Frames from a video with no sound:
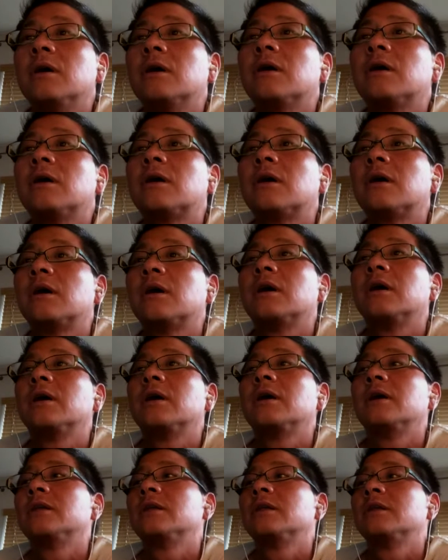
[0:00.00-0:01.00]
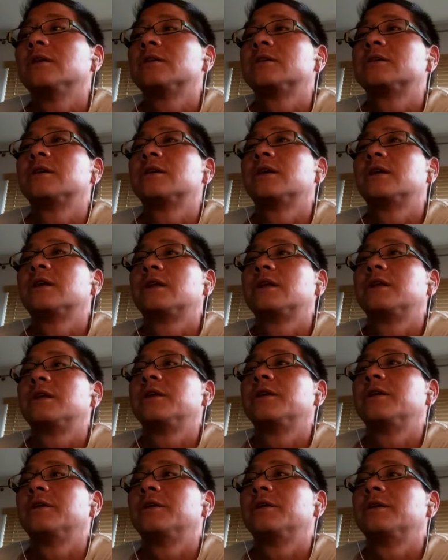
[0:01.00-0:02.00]
All right, let's get in
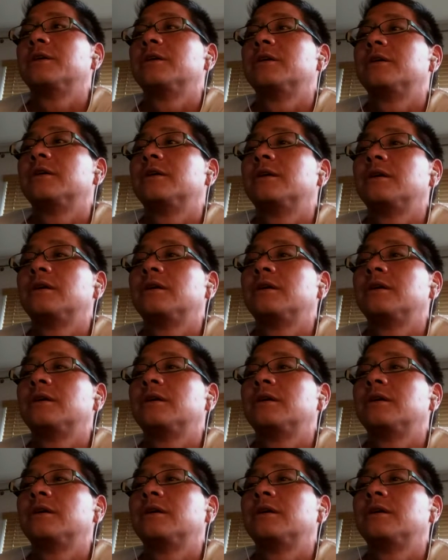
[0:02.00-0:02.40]
here.